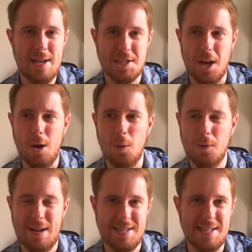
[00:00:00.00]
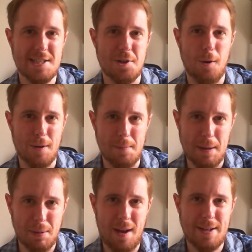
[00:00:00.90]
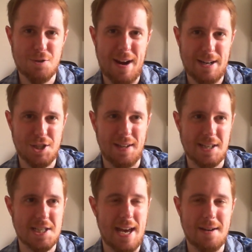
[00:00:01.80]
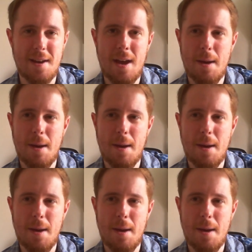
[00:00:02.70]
So granted, it's not going to be a blind reaction, like I said,